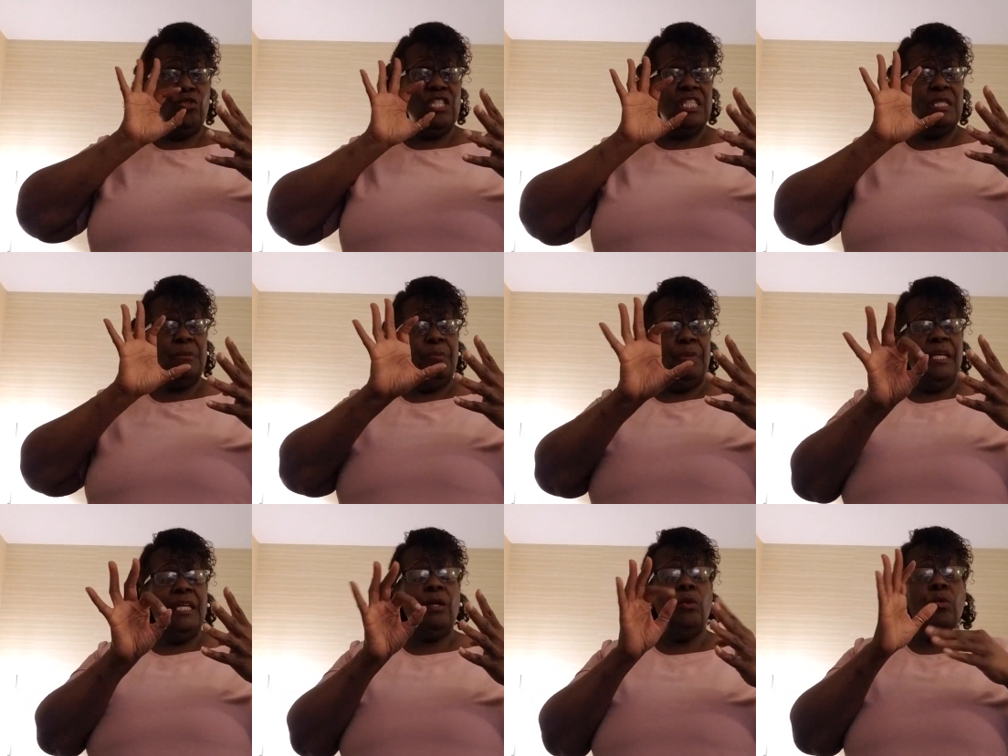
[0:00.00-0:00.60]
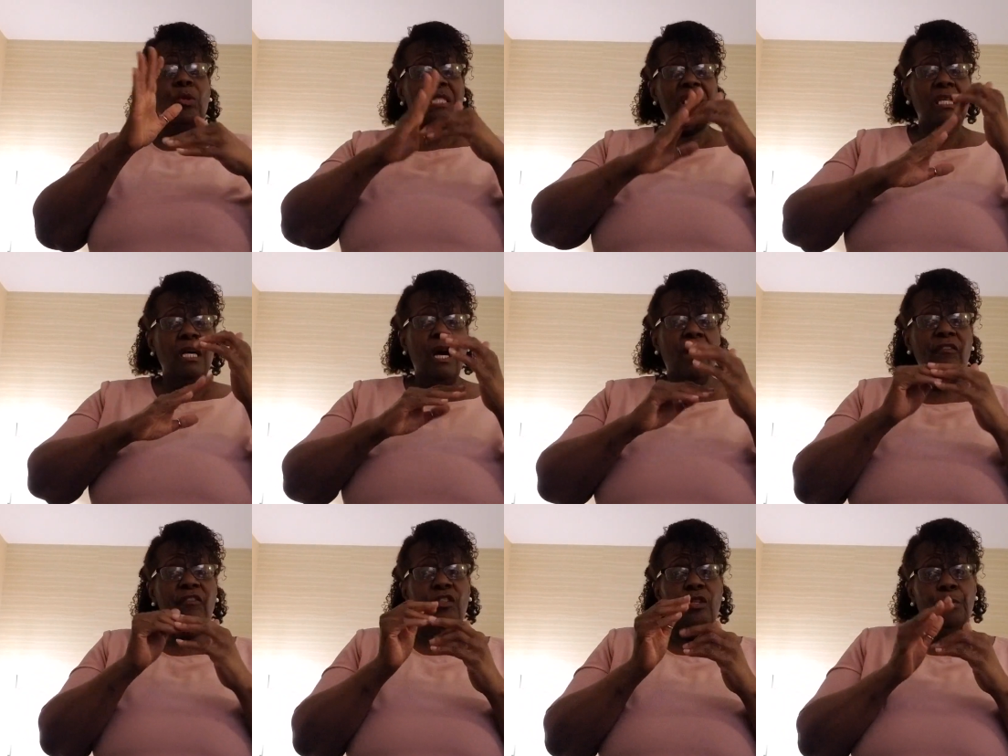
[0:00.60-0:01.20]
Just pick what's
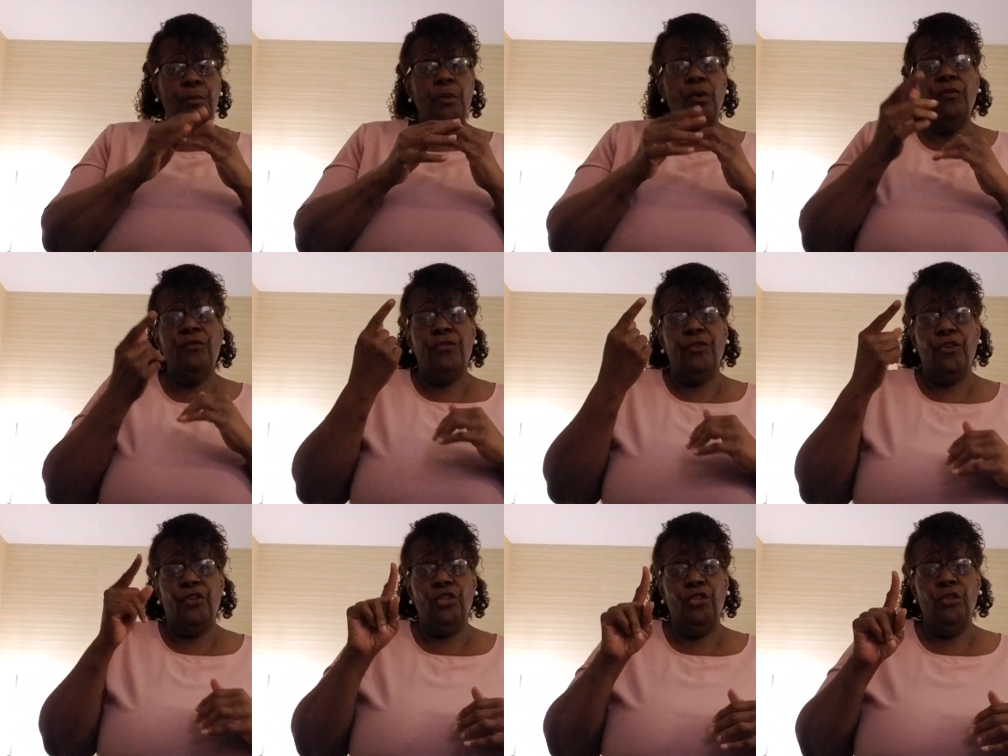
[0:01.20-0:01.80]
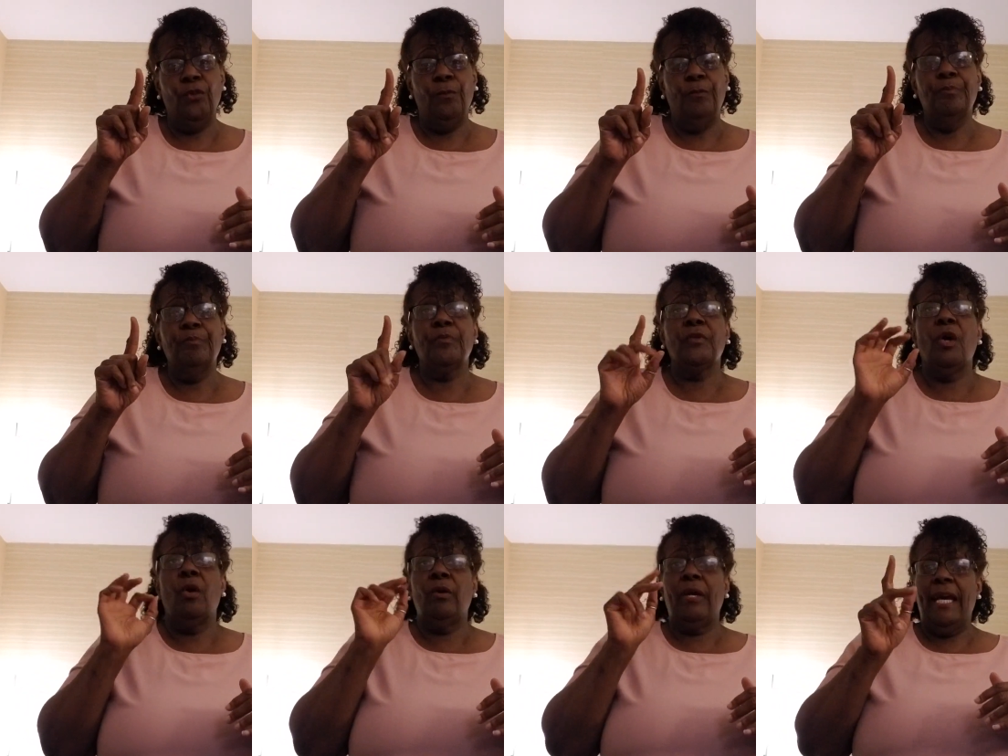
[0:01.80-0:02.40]
comfortable for you,
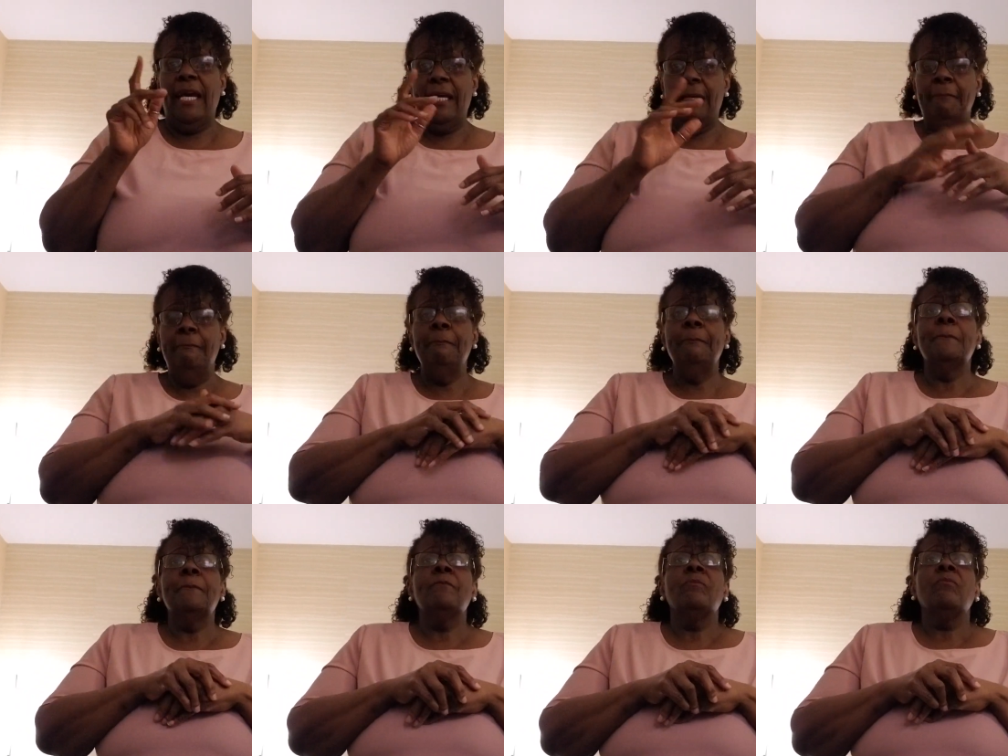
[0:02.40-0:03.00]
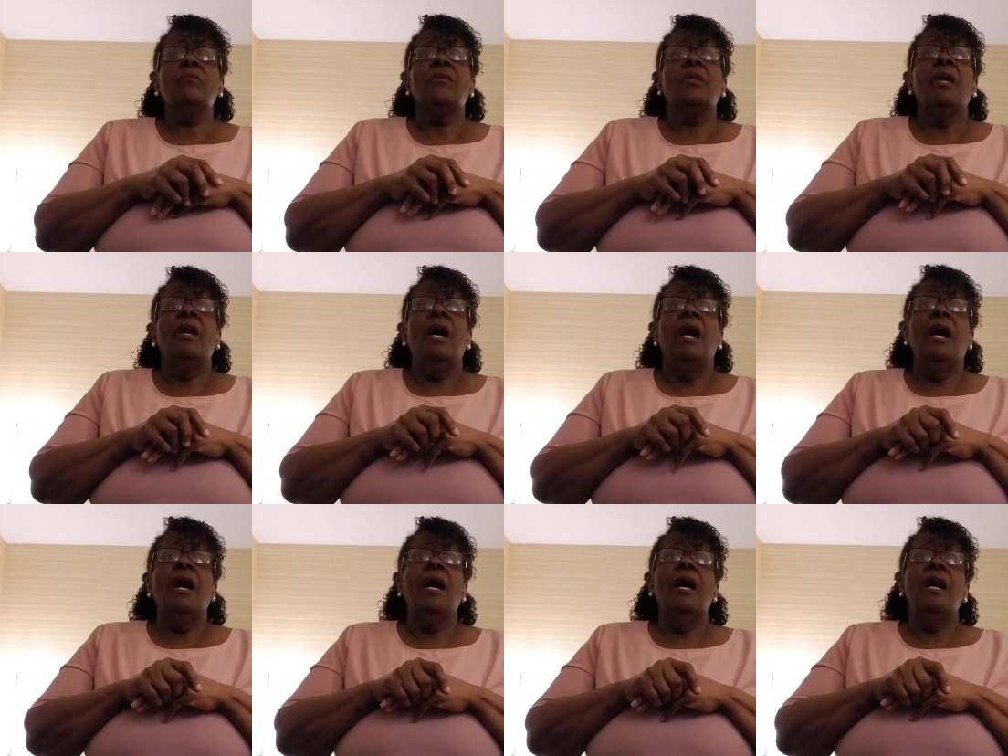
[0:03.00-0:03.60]
okay?
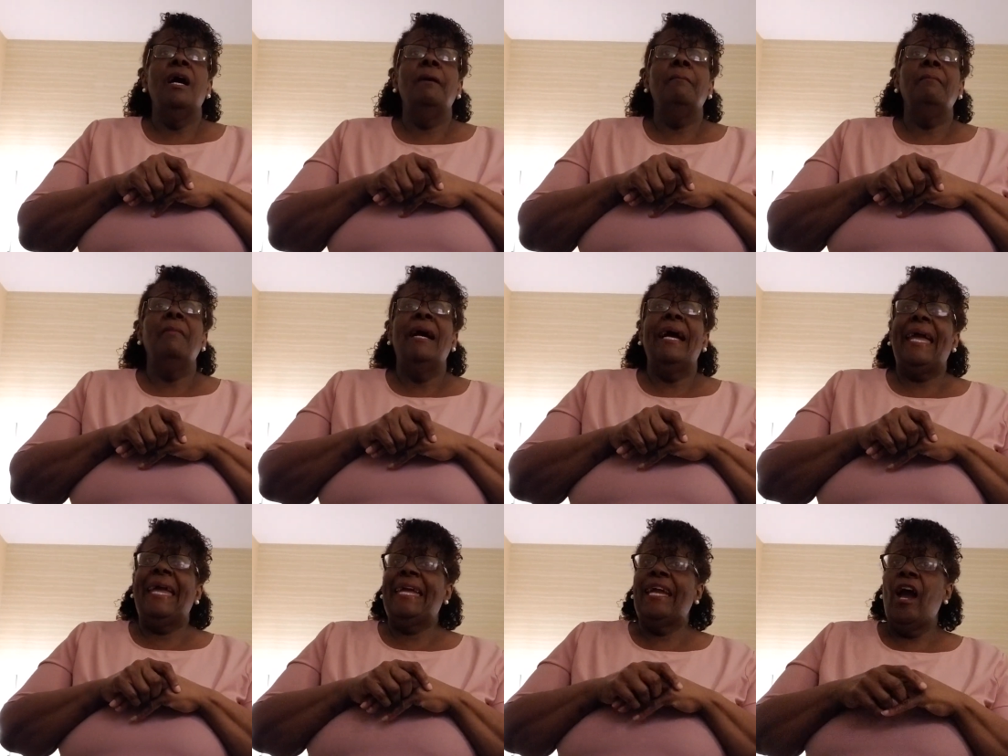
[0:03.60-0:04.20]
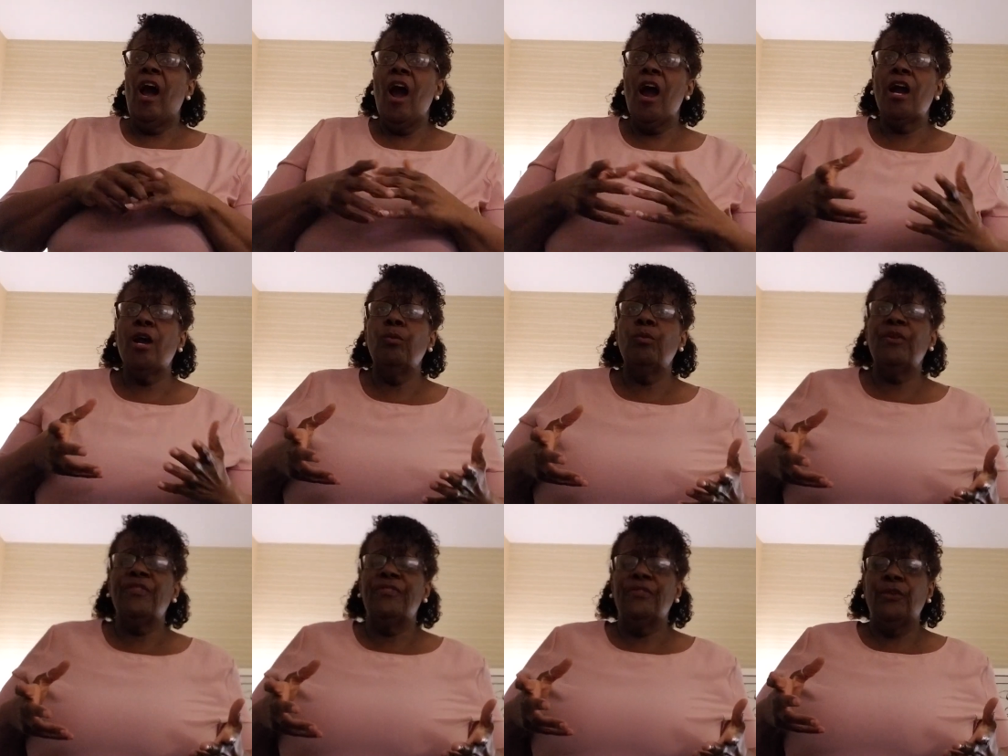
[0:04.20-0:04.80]
A heart with